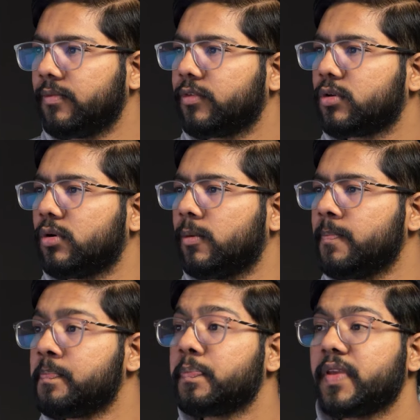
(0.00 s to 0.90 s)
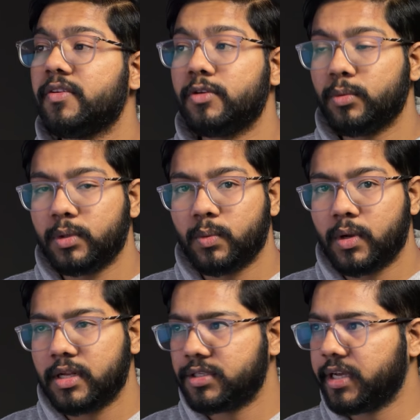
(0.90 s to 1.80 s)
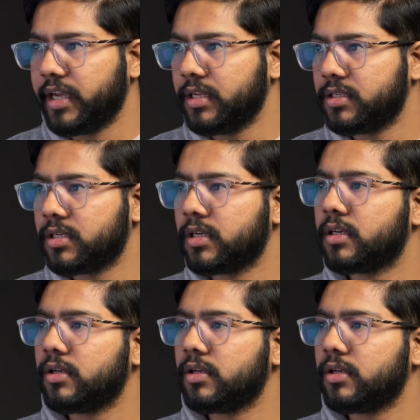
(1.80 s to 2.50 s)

So if you would want to change,